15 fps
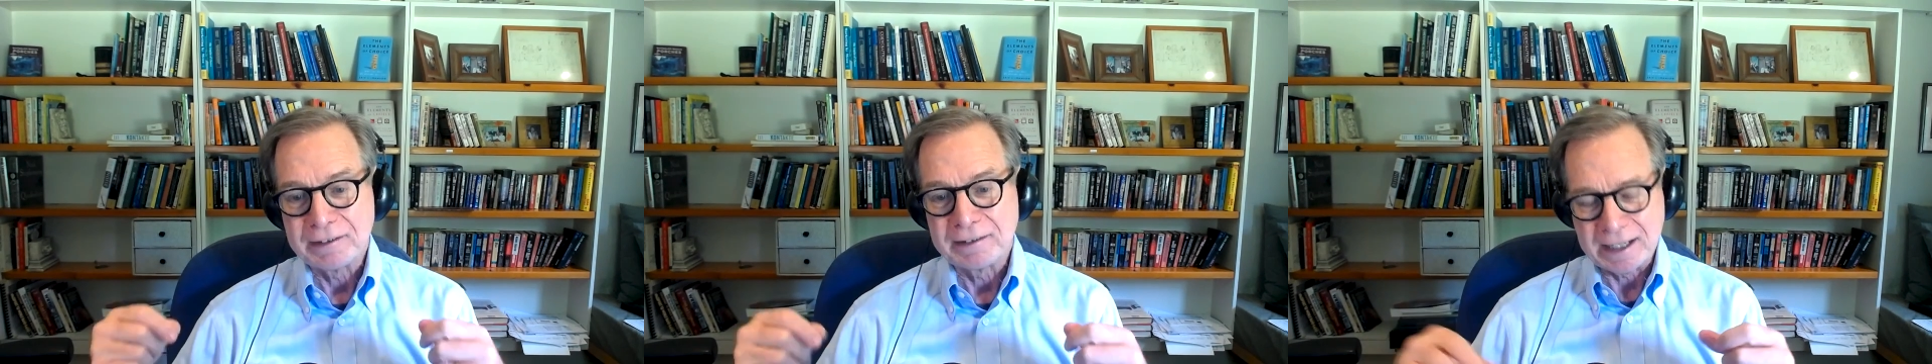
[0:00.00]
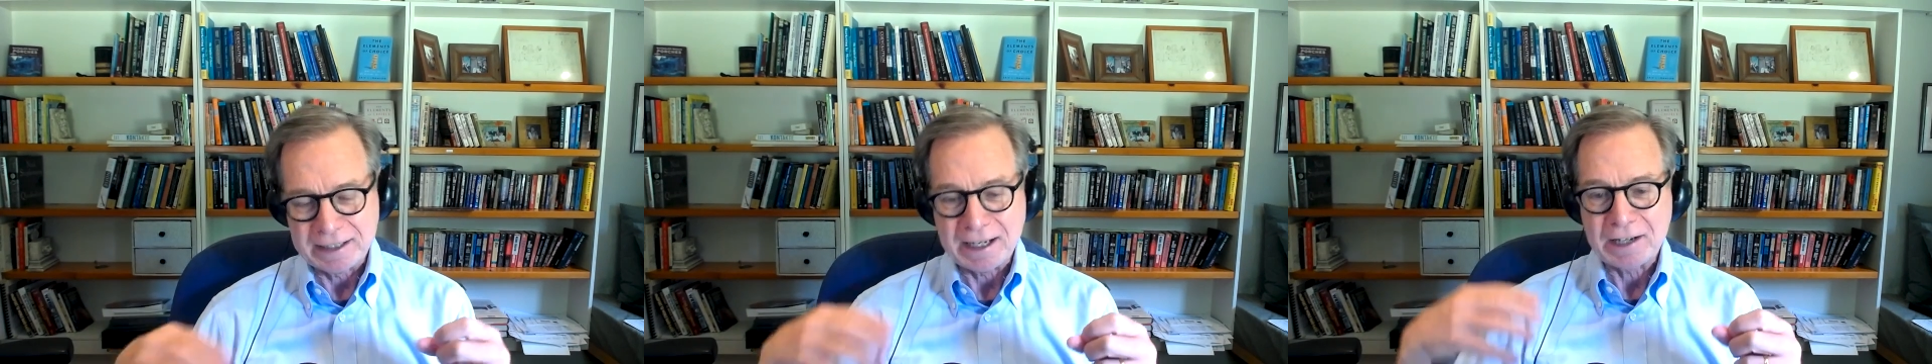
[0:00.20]

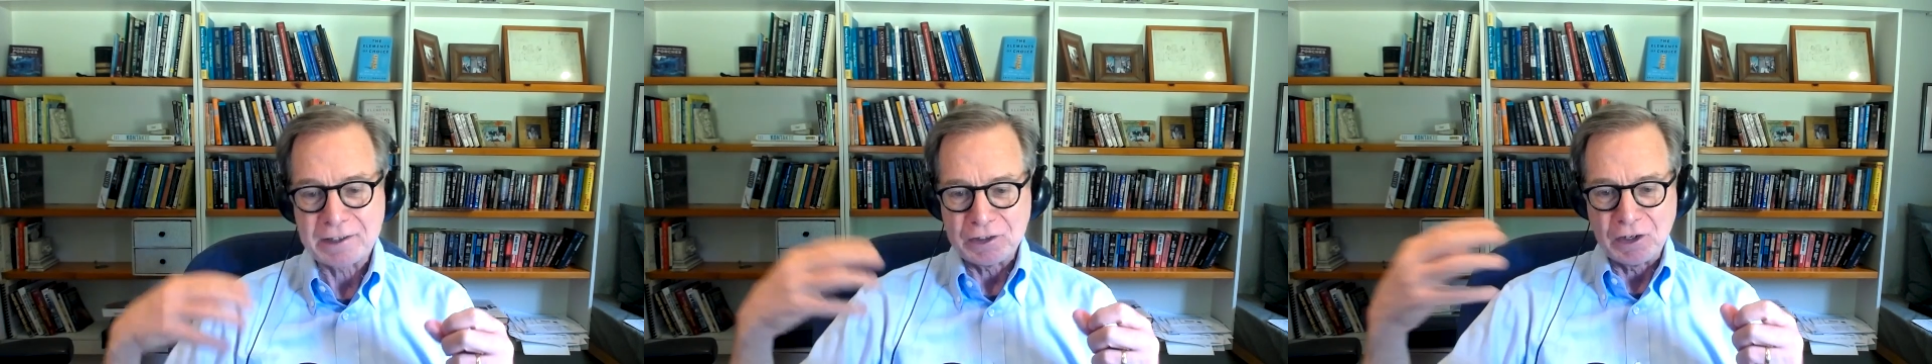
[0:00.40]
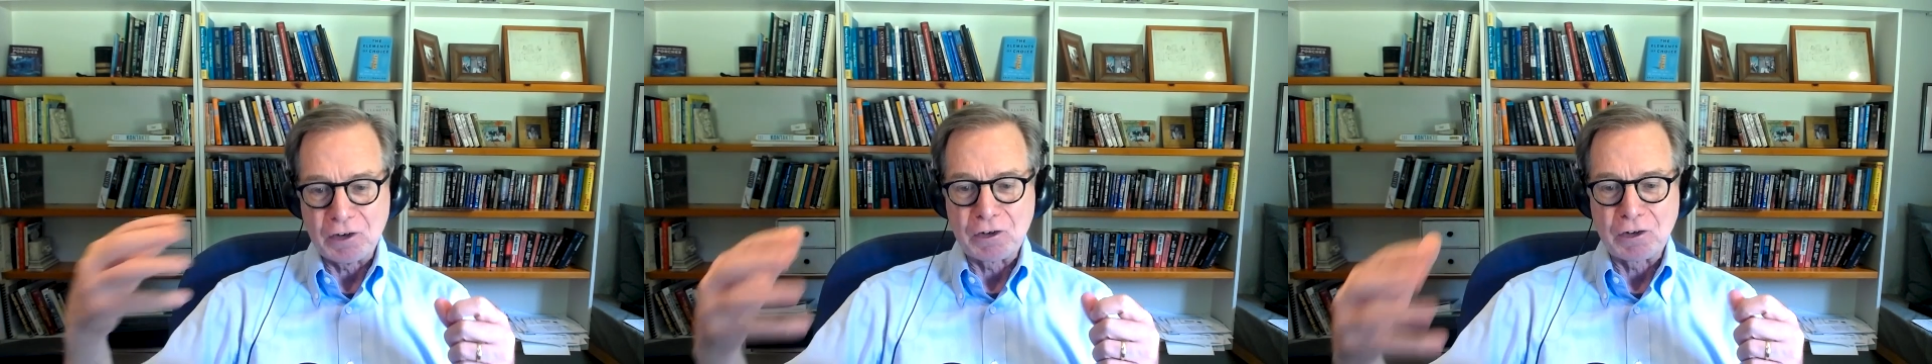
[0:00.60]
that's actually
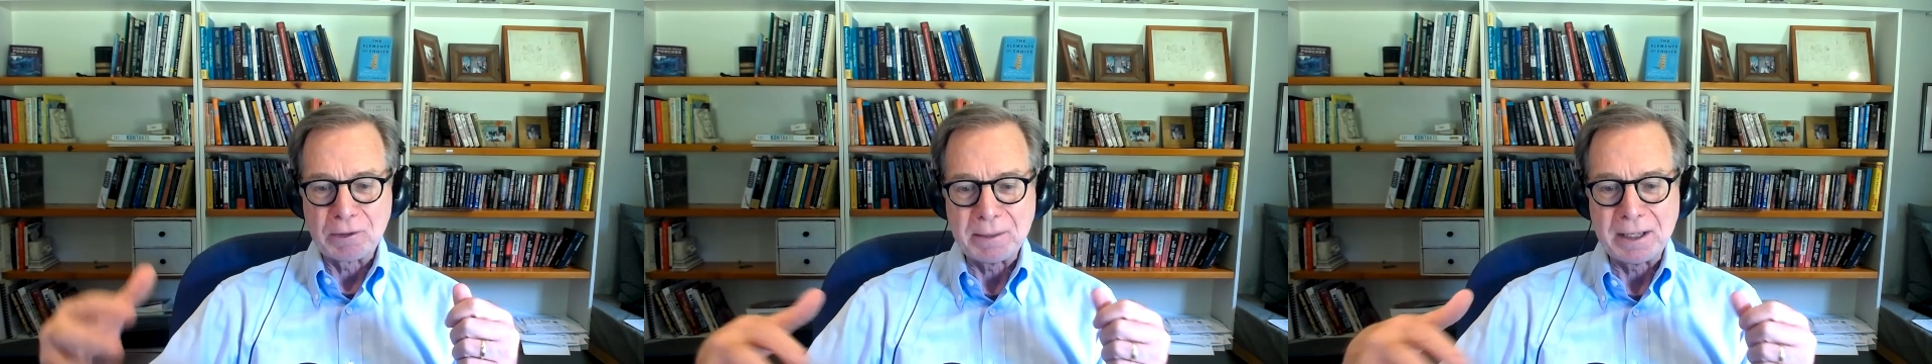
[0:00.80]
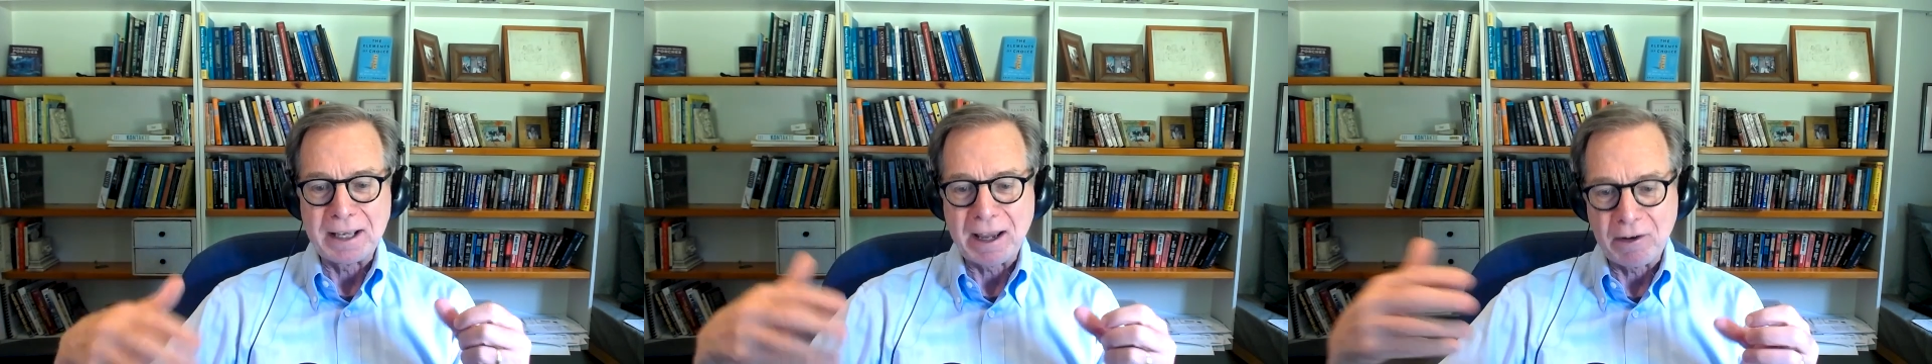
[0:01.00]

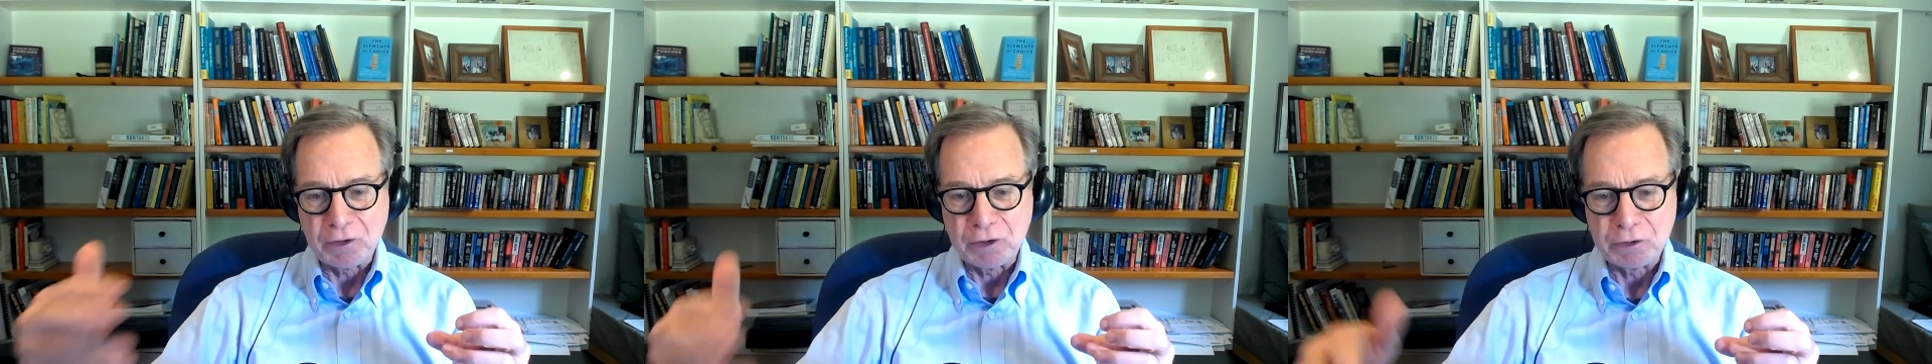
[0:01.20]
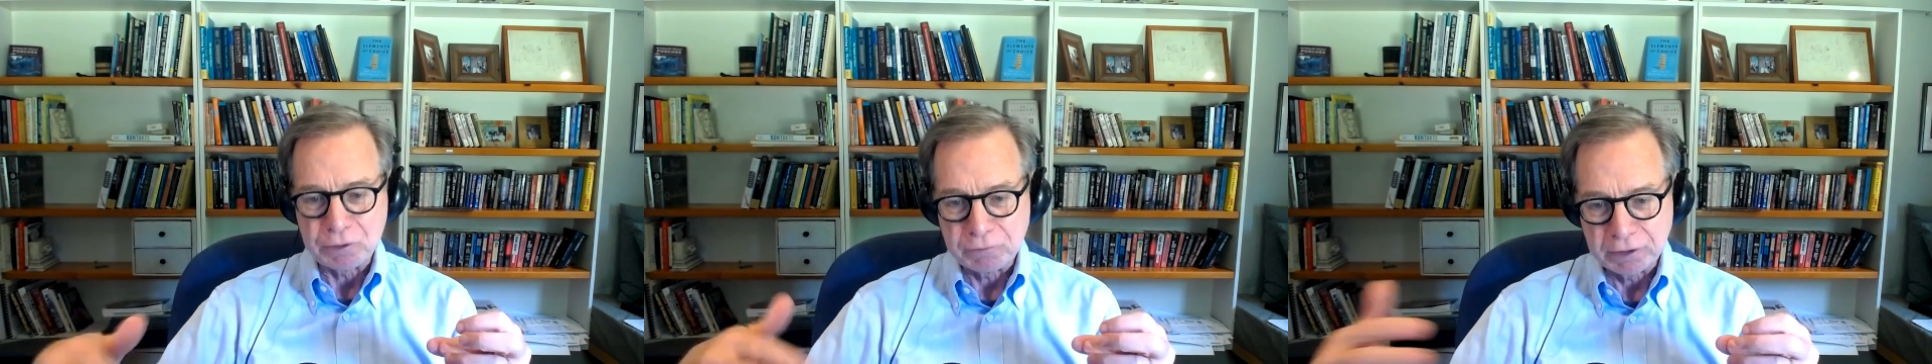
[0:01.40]
determining how
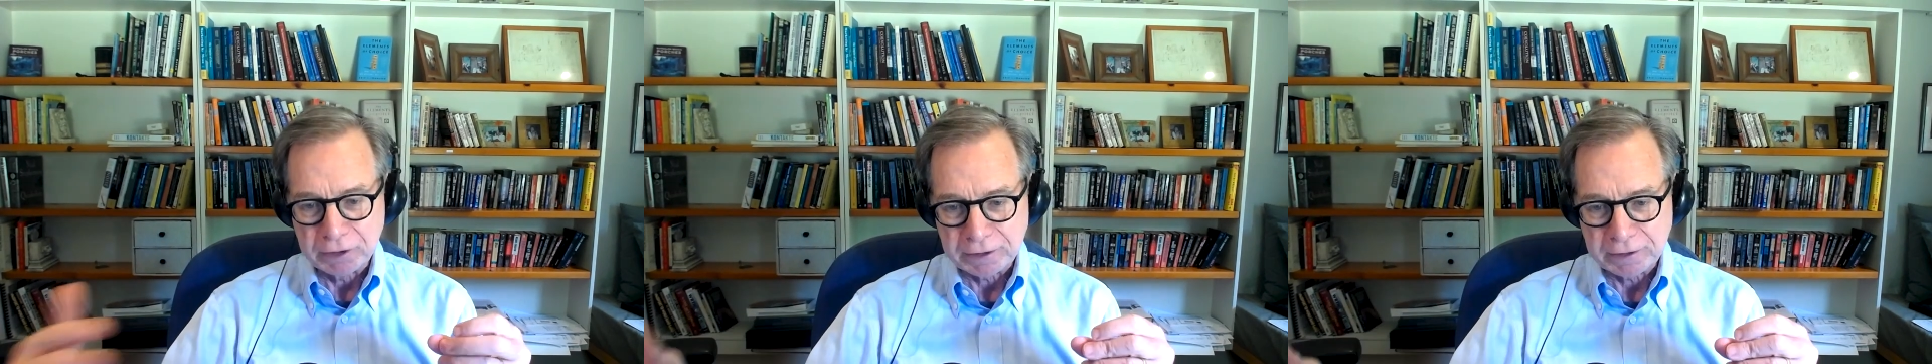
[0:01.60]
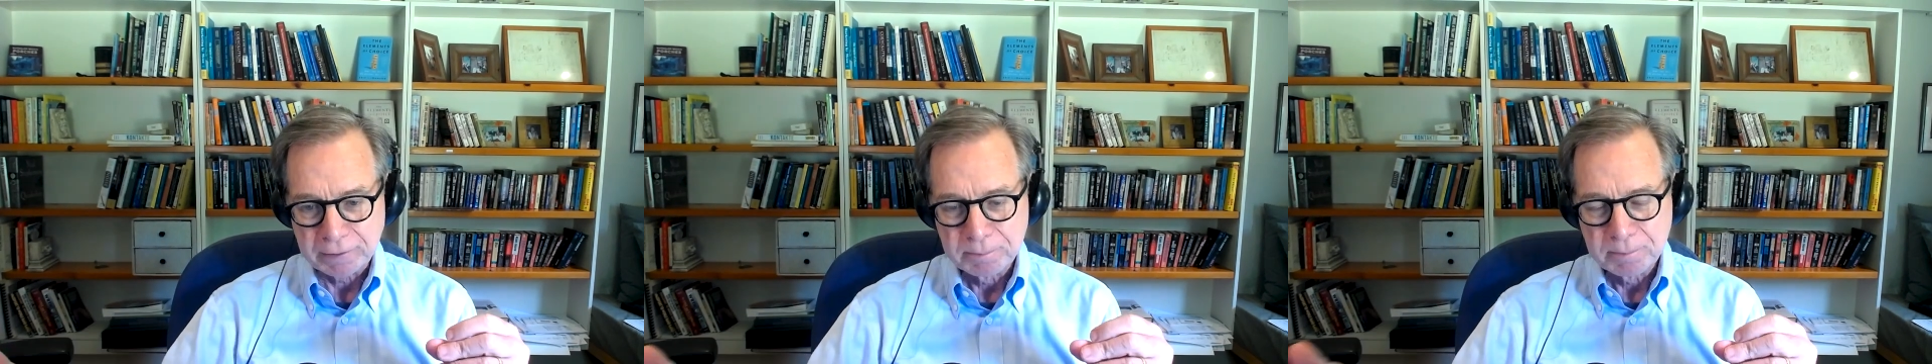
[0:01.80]
those work.